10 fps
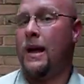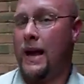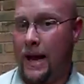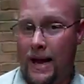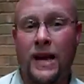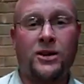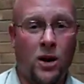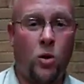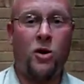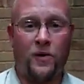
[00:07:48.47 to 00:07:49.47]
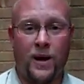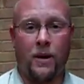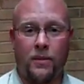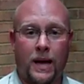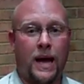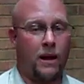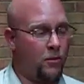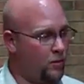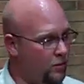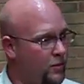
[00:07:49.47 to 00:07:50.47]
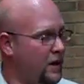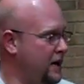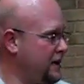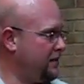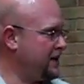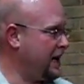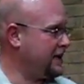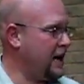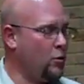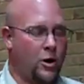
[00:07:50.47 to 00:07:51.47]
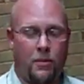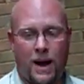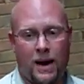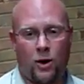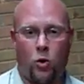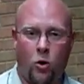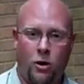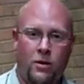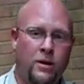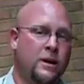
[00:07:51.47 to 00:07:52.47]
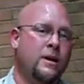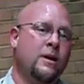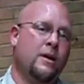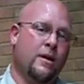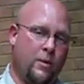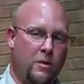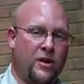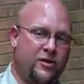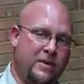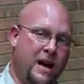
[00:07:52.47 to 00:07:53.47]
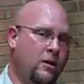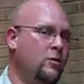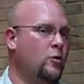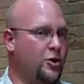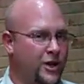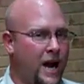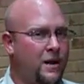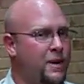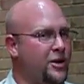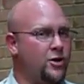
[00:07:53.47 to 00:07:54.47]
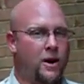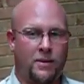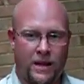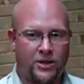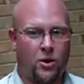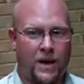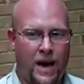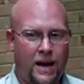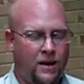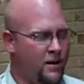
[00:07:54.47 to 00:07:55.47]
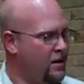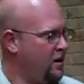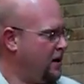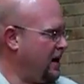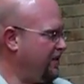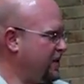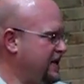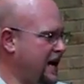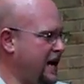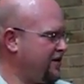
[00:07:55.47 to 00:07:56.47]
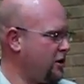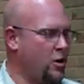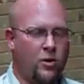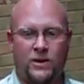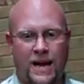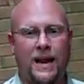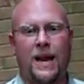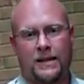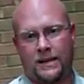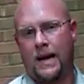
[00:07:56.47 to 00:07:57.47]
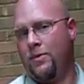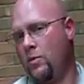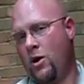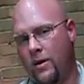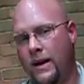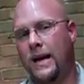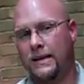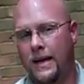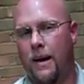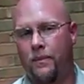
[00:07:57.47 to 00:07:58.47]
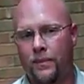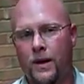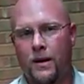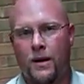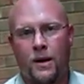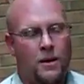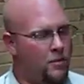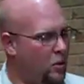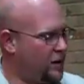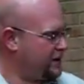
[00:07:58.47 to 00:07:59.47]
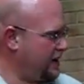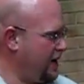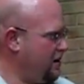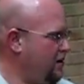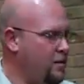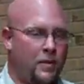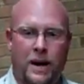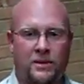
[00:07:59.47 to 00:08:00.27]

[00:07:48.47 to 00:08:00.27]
and that's going to work for him. And 9 times out of 10, we'll come back in a quarter, 3 months from now, we'll check, make sure everything's okay, and if we have to go to that next step, then we'll go to the next step. But once again, my name is